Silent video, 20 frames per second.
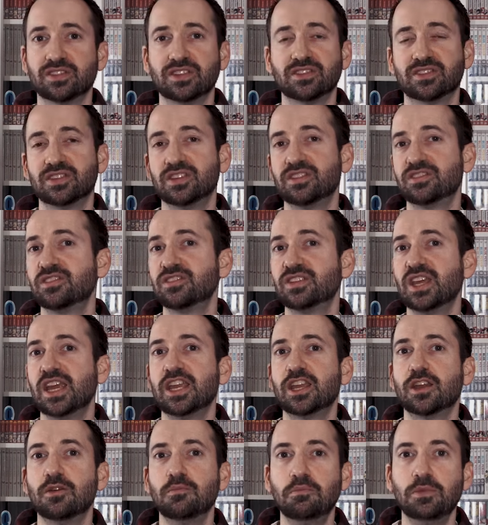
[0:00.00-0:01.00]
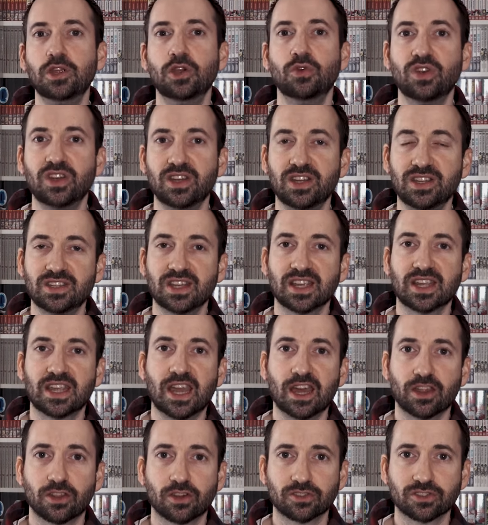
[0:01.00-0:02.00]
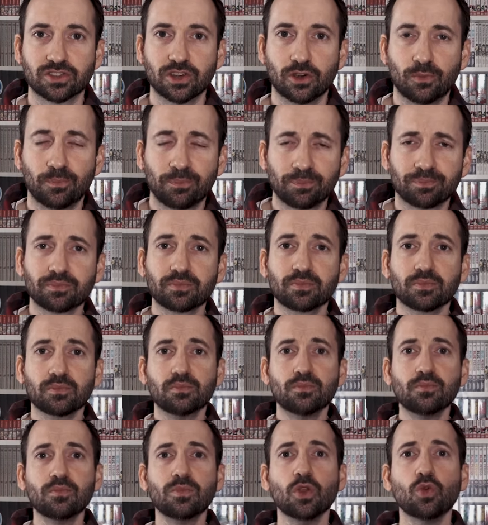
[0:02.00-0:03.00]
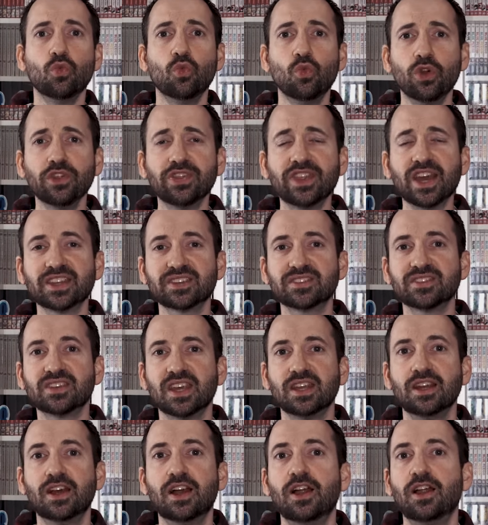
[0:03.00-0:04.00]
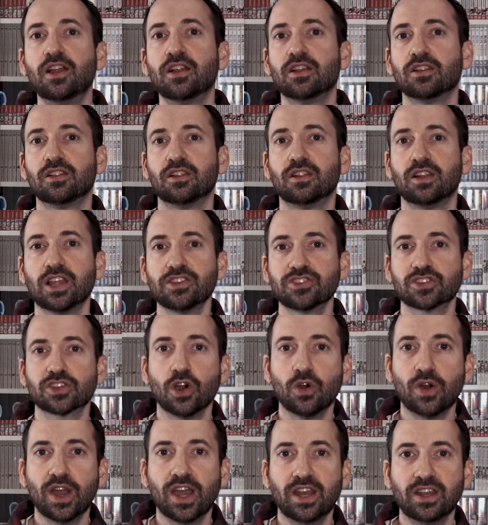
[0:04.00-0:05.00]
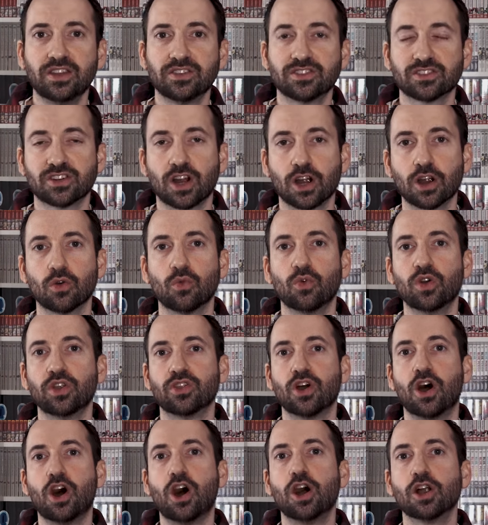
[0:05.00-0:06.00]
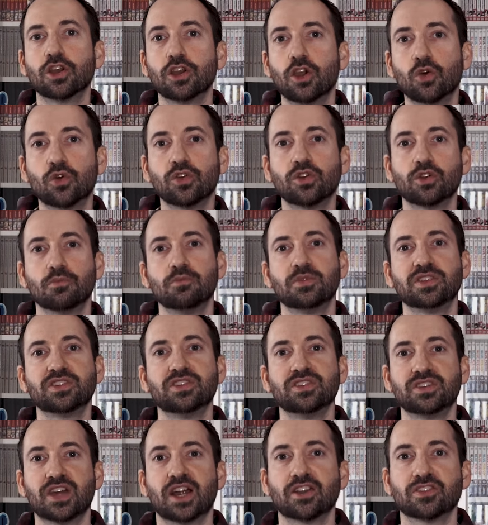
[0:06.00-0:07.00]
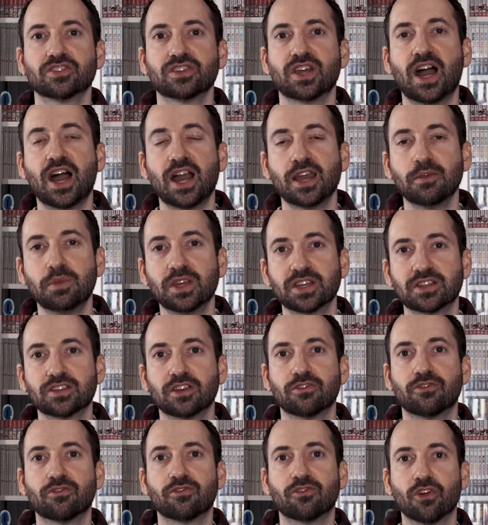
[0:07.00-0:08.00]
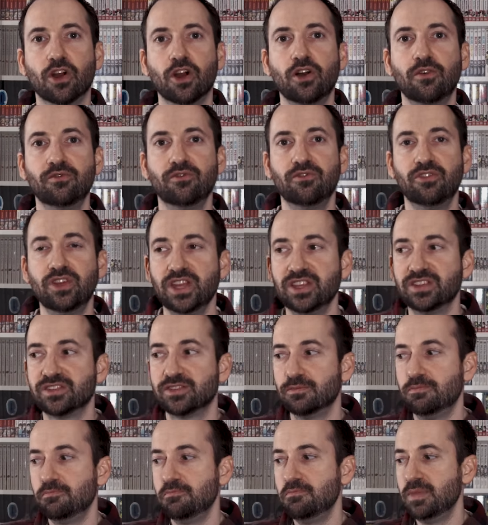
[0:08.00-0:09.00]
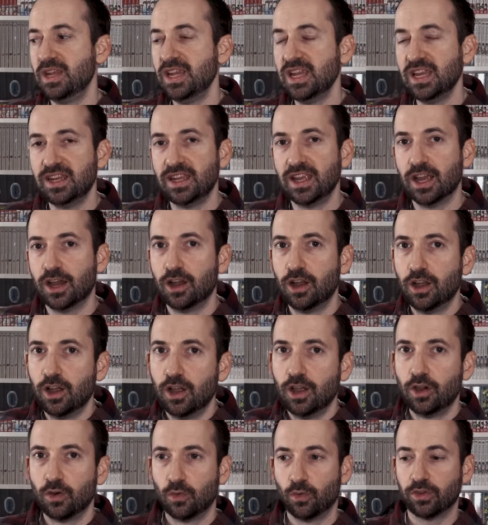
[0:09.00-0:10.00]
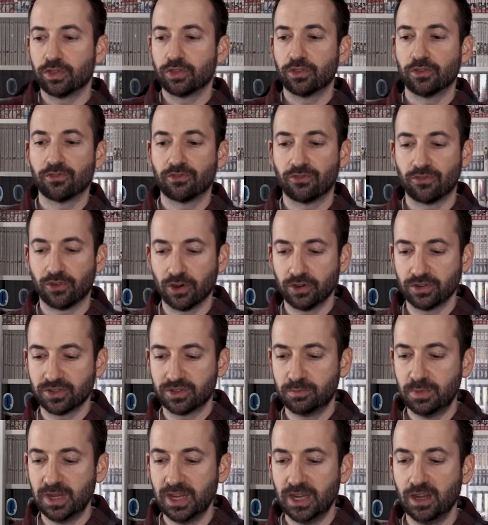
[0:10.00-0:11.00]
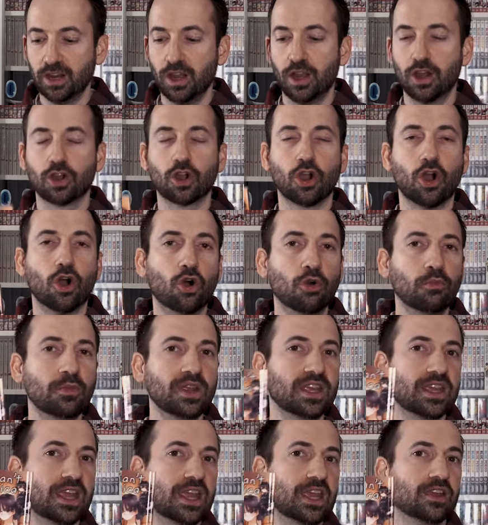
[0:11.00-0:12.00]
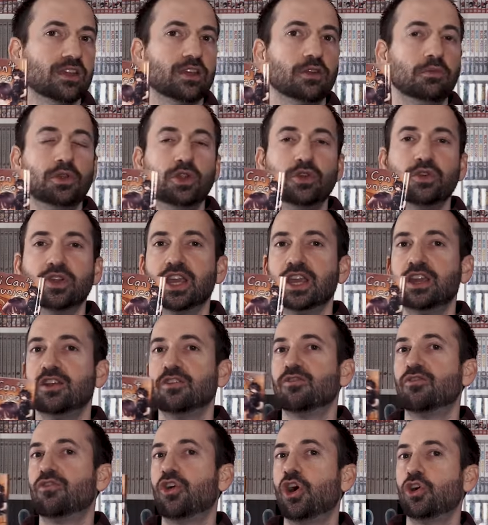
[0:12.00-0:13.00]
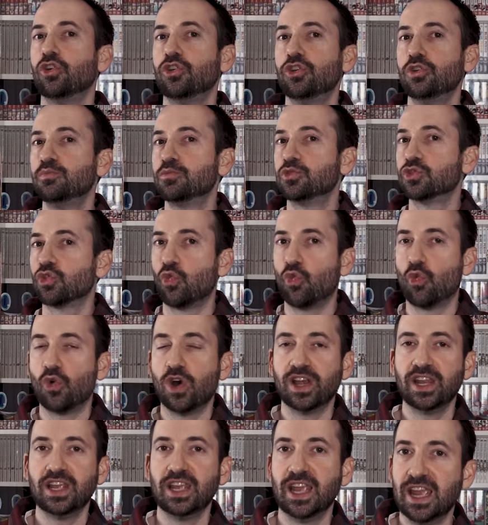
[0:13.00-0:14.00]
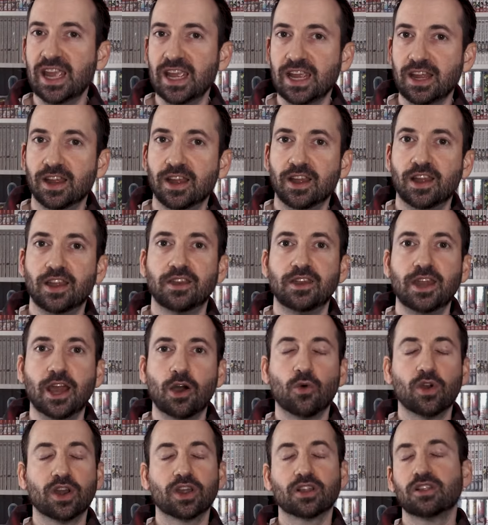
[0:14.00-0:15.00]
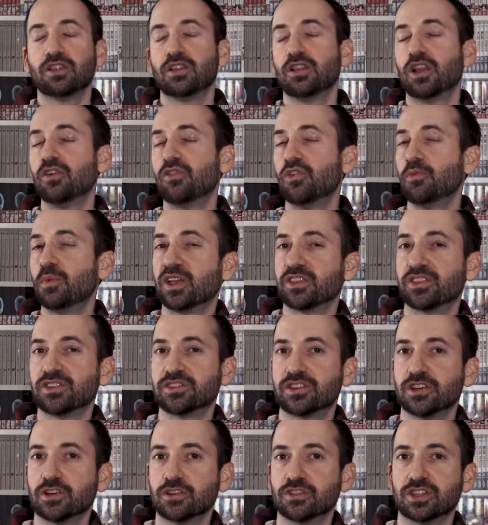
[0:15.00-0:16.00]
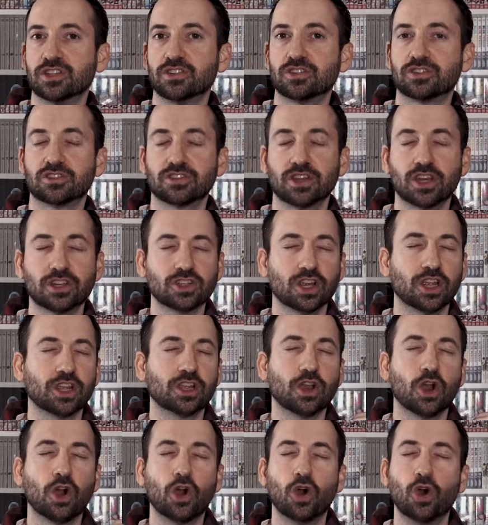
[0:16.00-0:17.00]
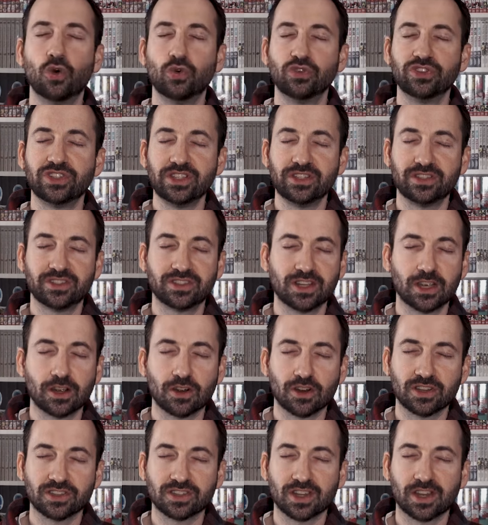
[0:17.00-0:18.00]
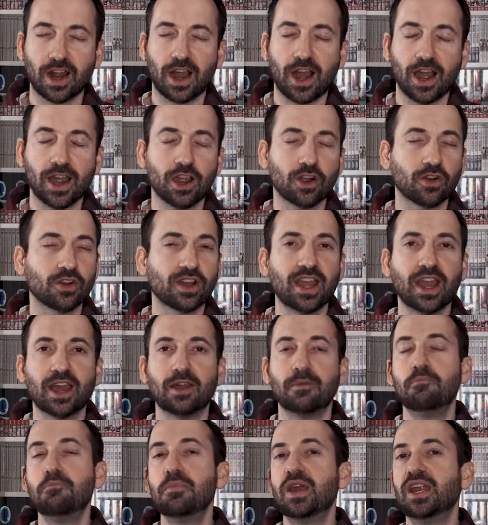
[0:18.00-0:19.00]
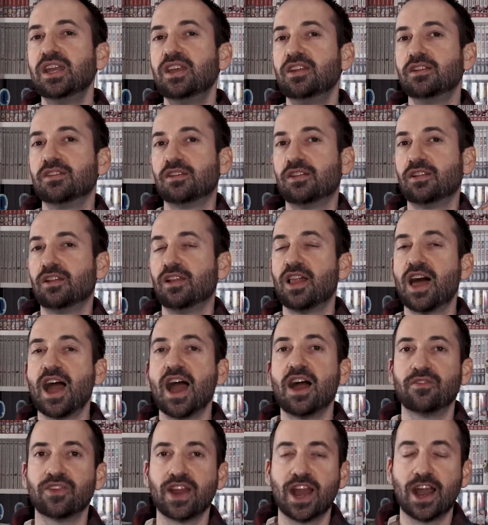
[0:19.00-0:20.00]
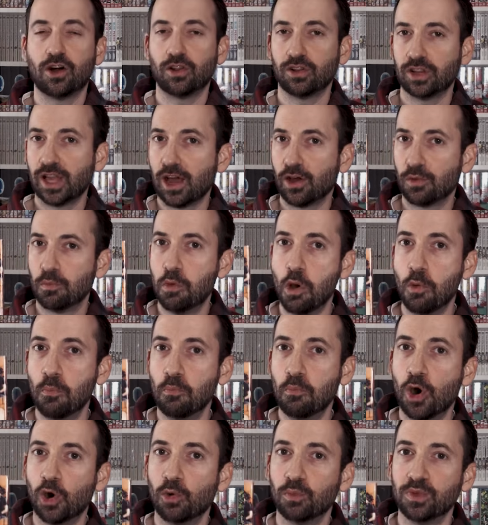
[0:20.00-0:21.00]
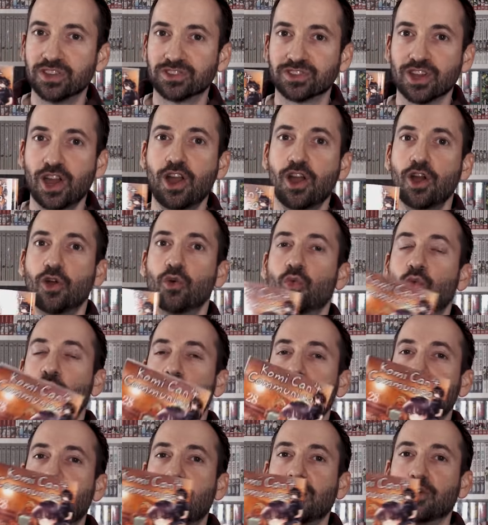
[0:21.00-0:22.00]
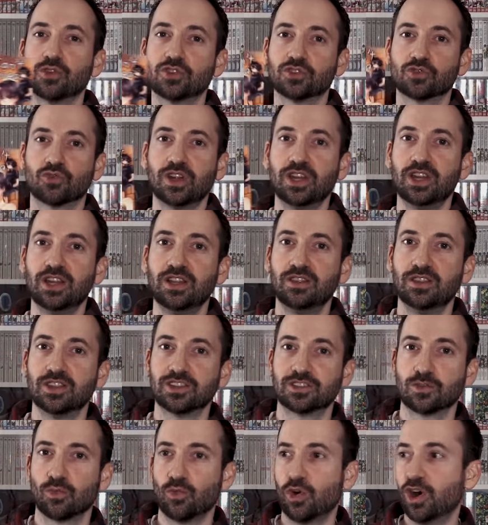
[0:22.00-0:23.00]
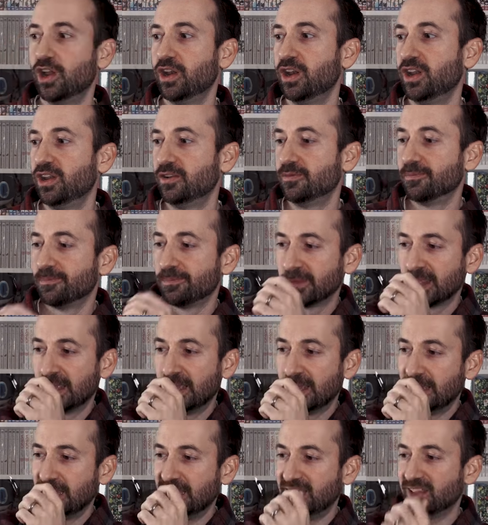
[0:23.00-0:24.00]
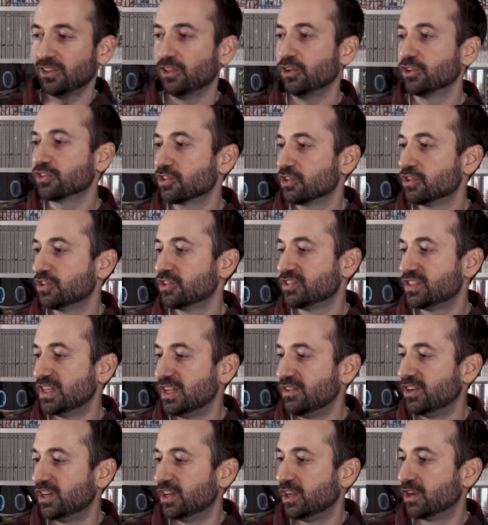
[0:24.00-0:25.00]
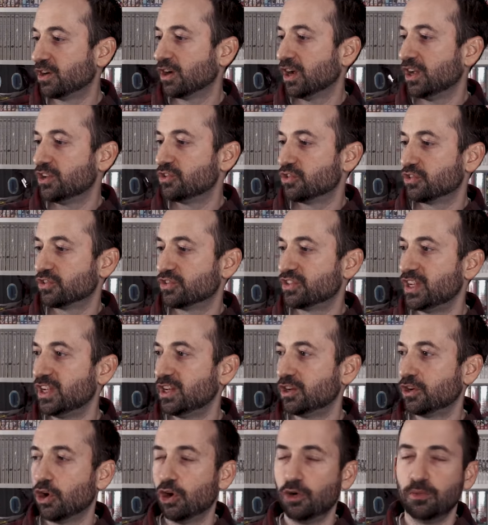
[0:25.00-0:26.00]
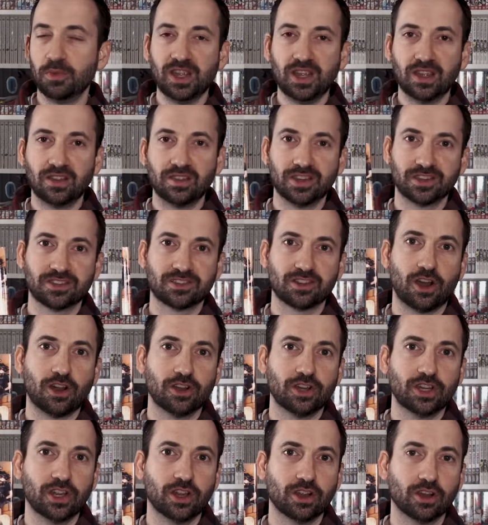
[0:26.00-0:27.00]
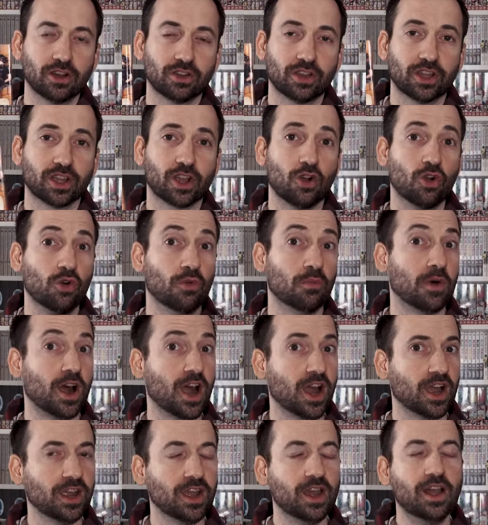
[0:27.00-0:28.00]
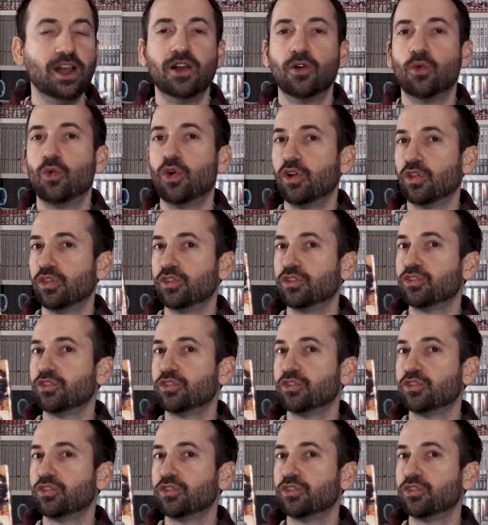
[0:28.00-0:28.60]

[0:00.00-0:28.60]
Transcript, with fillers: since this is a community together. So with that said, let's go ahead and start with ongoing or missing titles that I picked up from Viz Media with the first being Komi Can't Communicate Volume 28. Now, what I love about this series, it's such a cozy series, and I already had many laughed out loud moments when I was reading this one. And it looks hard deceiving here as you're seeing Komi in the sauna here, and you're like, oh my. Well,